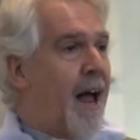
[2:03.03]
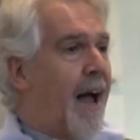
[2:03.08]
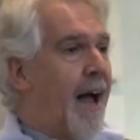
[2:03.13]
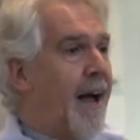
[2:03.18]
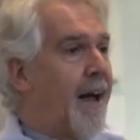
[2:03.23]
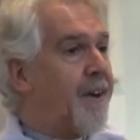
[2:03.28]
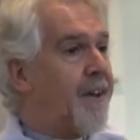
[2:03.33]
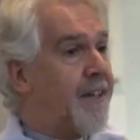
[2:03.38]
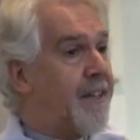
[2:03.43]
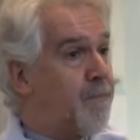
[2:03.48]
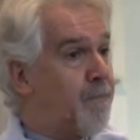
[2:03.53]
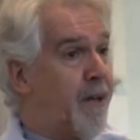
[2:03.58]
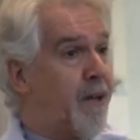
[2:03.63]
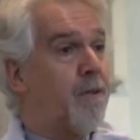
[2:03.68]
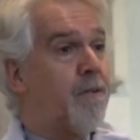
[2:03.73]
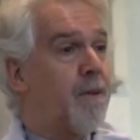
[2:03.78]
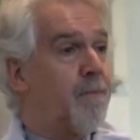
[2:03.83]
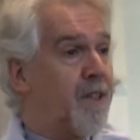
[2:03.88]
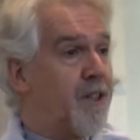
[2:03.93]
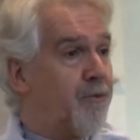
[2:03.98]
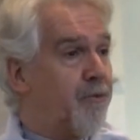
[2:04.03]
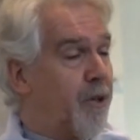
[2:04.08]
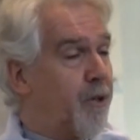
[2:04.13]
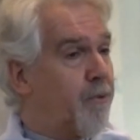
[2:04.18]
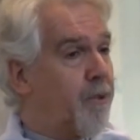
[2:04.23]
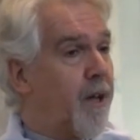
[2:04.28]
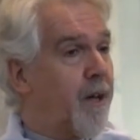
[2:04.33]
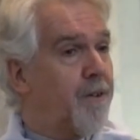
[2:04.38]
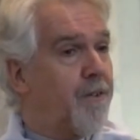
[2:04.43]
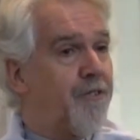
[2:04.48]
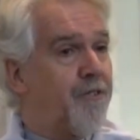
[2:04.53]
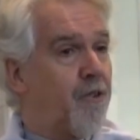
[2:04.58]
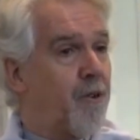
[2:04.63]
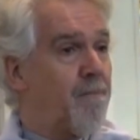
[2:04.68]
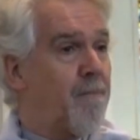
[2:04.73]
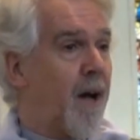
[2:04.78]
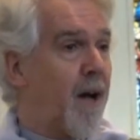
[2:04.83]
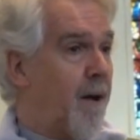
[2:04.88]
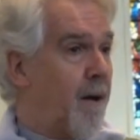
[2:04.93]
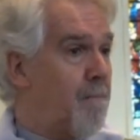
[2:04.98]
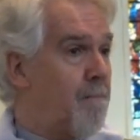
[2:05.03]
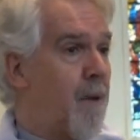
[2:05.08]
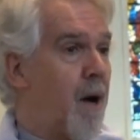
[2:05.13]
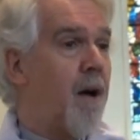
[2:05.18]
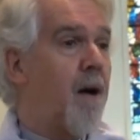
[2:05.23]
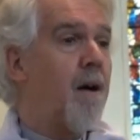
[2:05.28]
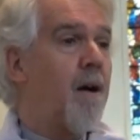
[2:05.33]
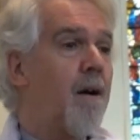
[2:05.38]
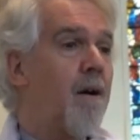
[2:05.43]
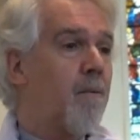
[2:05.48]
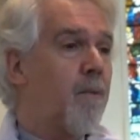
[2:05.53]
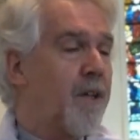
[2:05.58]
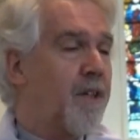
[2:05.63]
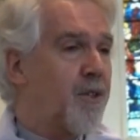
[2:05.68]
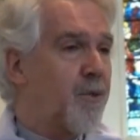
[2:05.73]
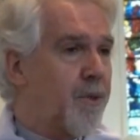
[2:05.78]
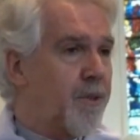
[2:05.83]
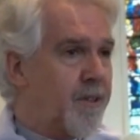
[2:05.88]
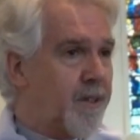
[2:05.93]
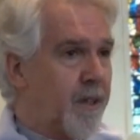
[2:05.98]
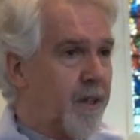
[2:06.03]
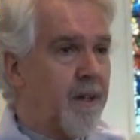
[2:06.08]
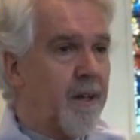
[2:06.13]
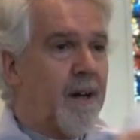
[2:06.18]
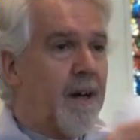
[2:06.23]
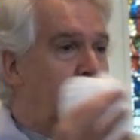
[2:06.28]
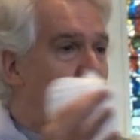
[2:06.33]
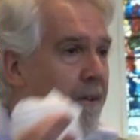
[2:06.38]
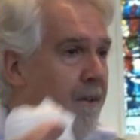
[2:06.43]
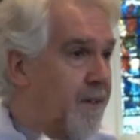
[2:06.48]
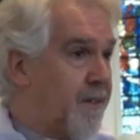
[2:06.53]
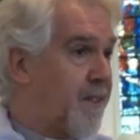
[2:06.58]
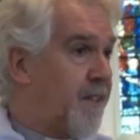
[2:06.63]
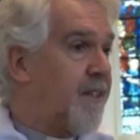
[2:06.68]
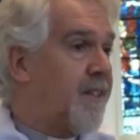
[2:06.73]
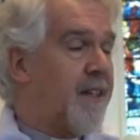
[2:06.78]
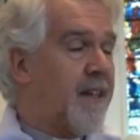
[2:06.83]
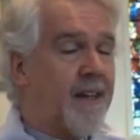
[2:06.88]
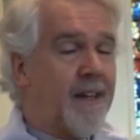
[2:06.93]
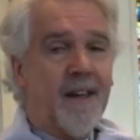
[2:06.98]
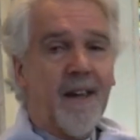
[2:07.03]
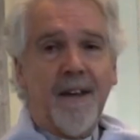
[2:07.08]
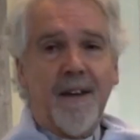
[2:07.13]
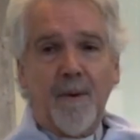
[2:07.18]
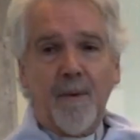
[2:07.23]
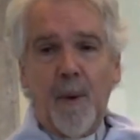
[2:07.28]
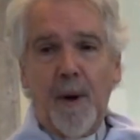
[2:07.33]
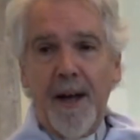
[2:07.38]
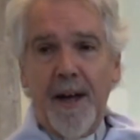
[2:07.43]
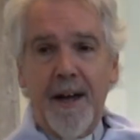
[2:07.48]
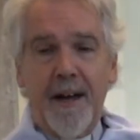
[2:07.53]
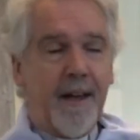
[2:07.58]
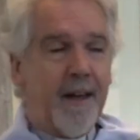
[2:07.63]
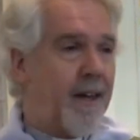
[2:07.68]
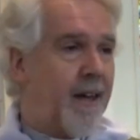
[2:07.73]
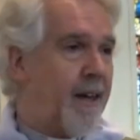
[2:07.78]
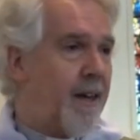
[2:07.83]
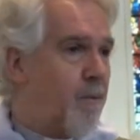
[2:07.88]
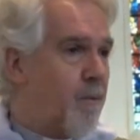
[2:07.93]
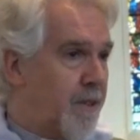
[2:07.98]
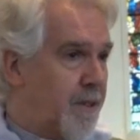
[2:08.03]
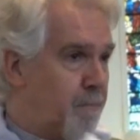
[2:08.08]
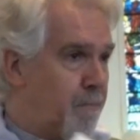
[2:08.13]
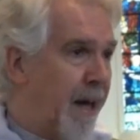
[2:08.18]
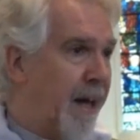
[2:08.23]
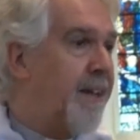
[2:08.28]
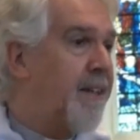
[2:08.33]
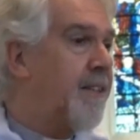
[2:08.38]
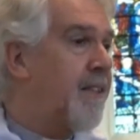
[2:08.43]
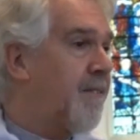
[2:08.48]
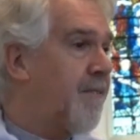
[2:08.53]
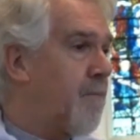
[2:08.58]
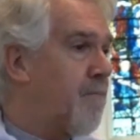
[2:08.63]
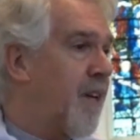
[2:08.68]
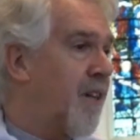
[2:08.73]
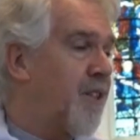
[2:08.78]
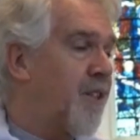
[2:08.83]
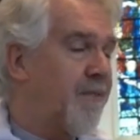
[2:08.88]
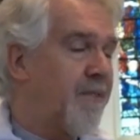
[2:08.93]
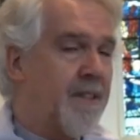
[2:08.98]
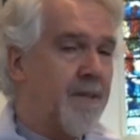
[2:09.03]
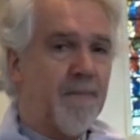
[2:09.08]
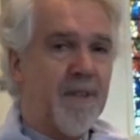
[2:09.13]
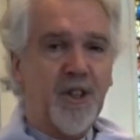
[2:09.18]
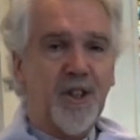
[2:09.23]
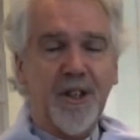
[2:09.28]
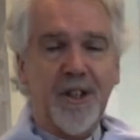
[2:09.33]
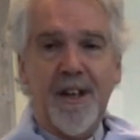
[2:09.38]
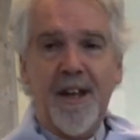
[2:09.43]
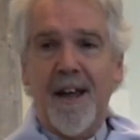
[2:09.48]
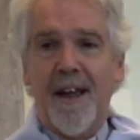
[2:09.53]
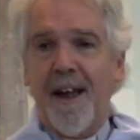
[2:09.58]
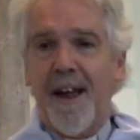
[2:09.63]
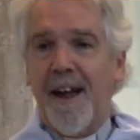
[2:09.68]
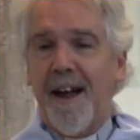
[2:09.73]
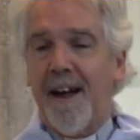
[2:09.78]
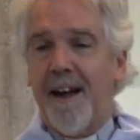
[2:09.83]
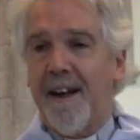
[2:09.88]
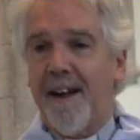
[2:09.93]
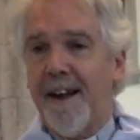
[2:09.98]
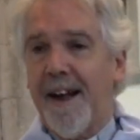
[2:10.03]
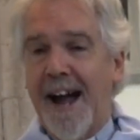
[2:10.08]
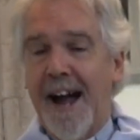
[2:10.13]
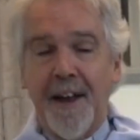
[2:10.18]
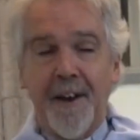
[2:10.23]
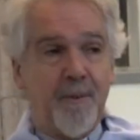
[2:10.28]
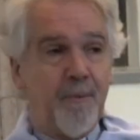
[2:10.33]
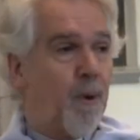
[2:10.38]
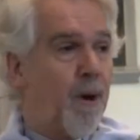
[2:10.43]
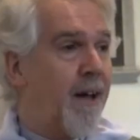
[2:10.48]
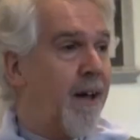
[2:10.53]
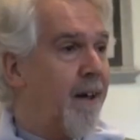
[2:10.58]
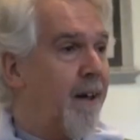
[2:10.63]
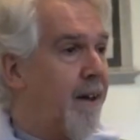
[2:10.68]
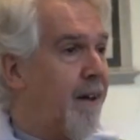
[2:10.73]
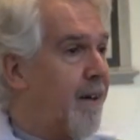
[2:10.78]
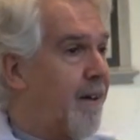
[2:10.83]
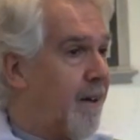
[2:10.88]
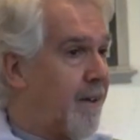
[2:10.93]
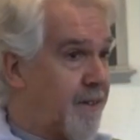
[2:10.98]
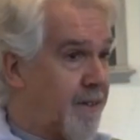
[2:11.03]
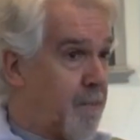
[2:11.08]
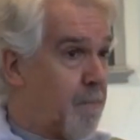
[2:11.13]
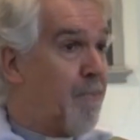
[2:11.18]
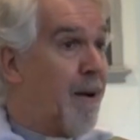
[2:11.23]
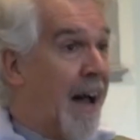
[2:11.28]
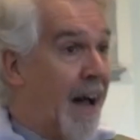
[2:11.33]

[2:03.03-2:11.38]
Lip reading: and his pilgrimage route goes from Armagh, which was the city where he was based for much of his mission, and where St.